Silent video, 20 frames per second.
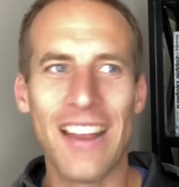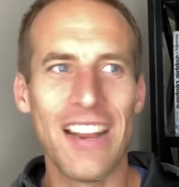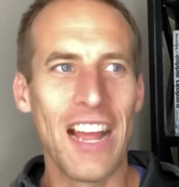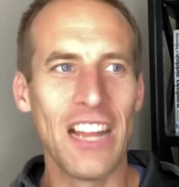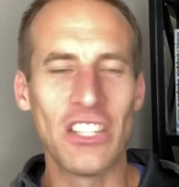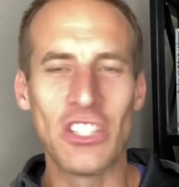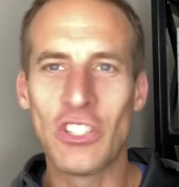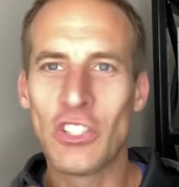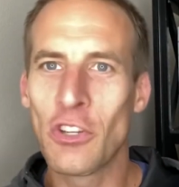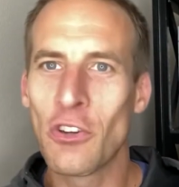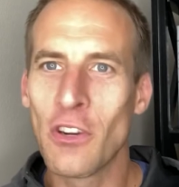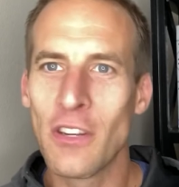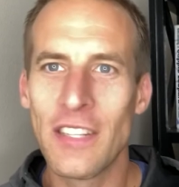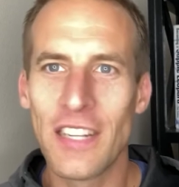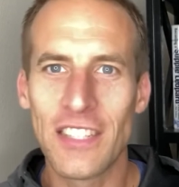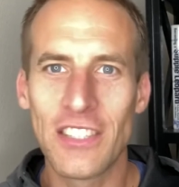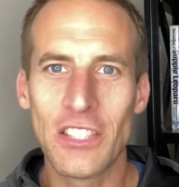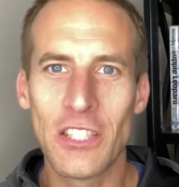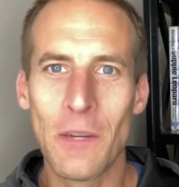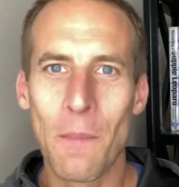at sugar
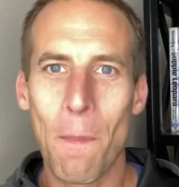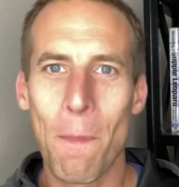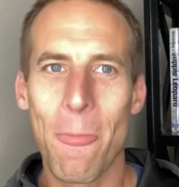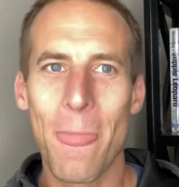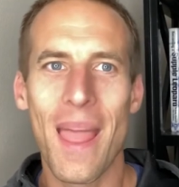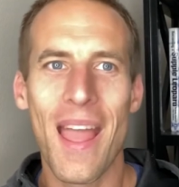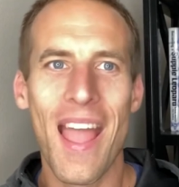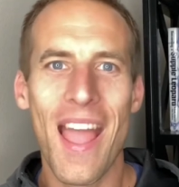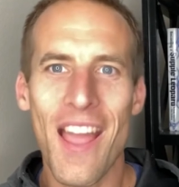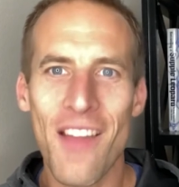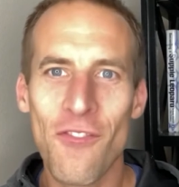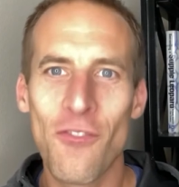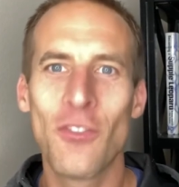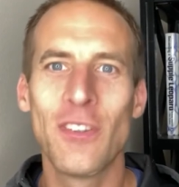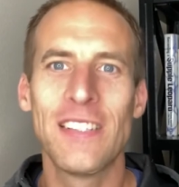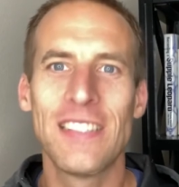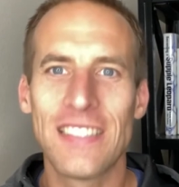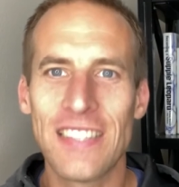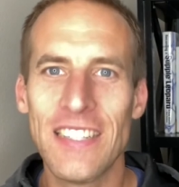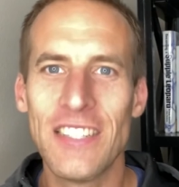addiction every
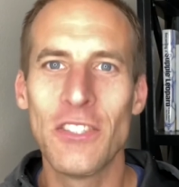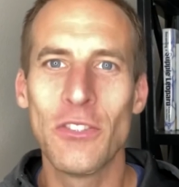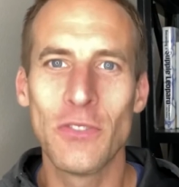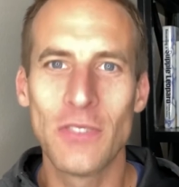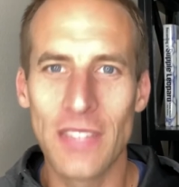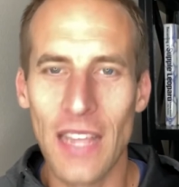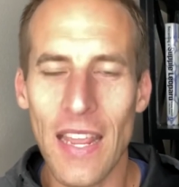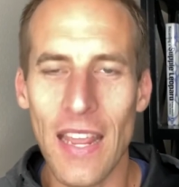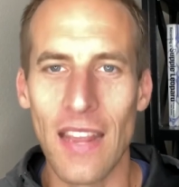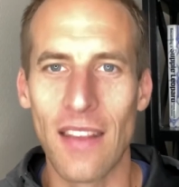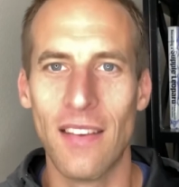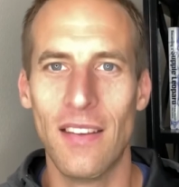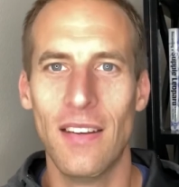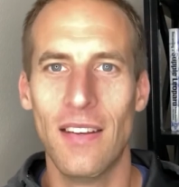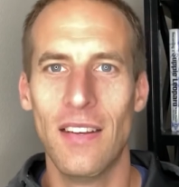single day